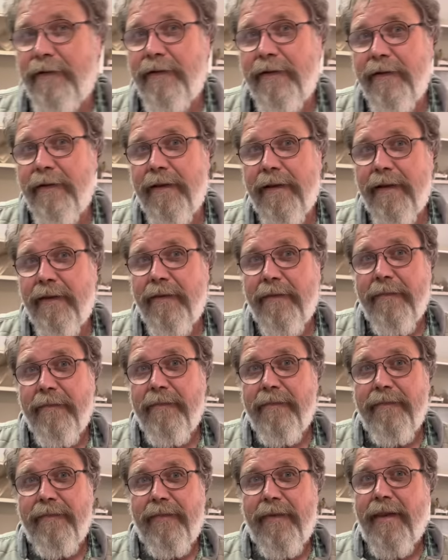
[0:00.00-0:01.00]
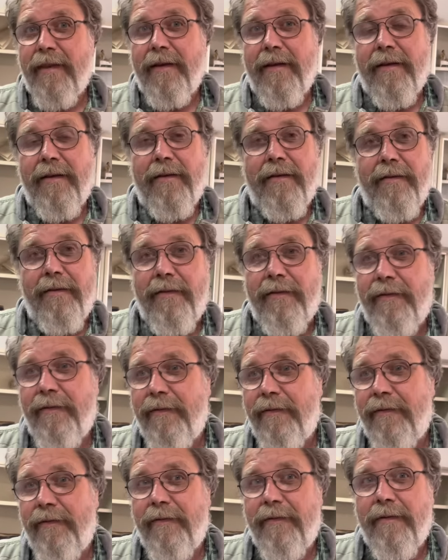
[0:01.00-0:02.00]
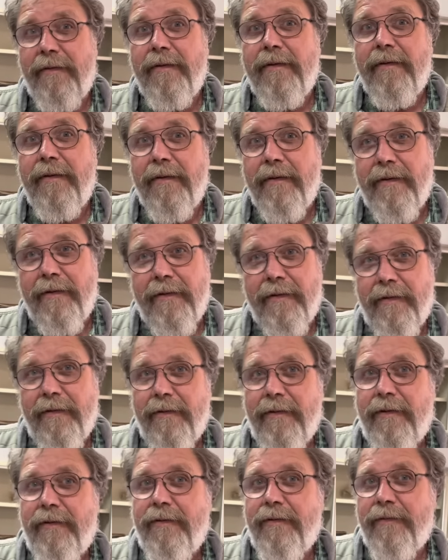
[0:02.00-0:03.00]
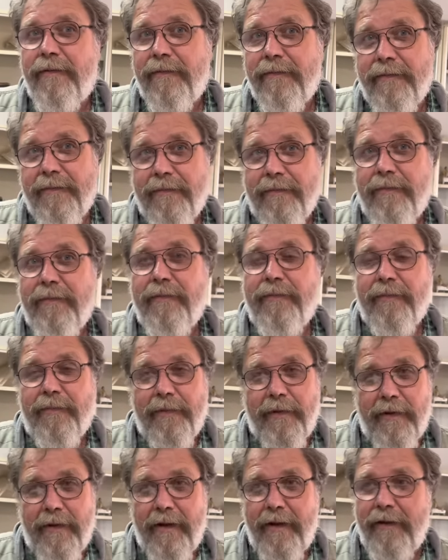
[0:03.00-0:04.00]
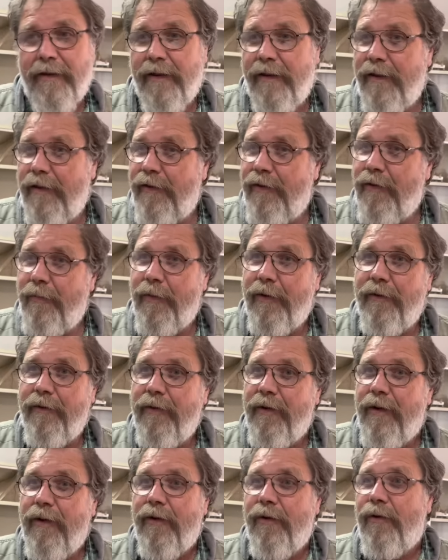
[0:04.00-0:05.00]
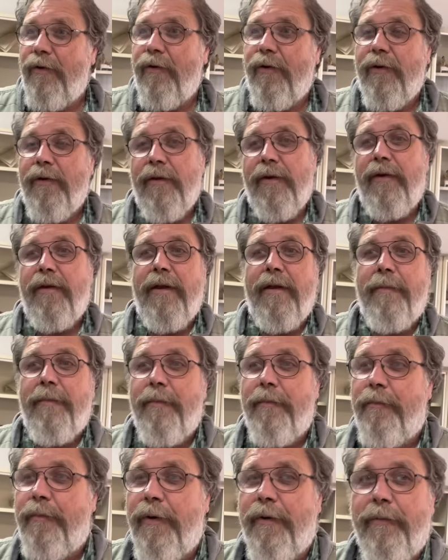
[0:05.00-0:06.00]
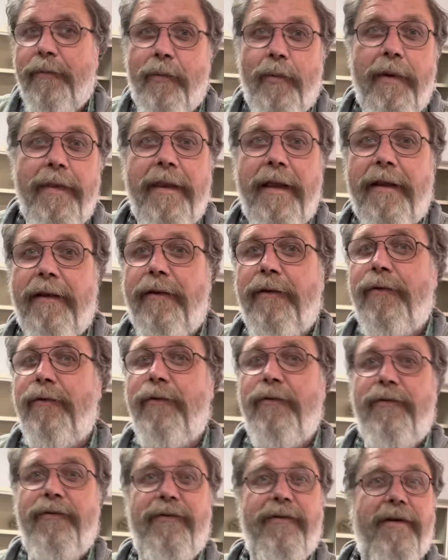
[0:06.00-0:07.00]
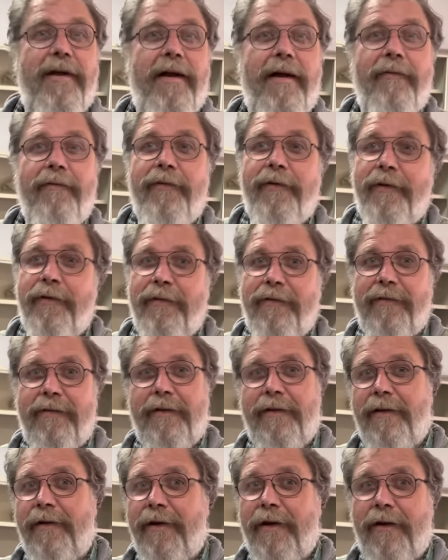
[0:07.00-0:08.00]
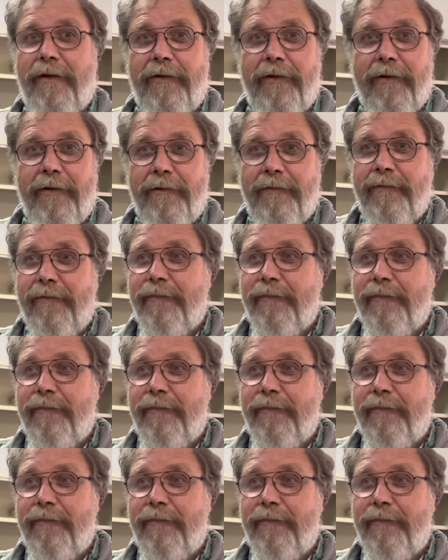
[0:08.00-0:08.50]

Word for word: don't want to back it. That restricts them from being able to inflate it. Yeah, monopoly. Well, I, yeah, yeah I know, they but, they will resist. But when they lose confidence in the dollar,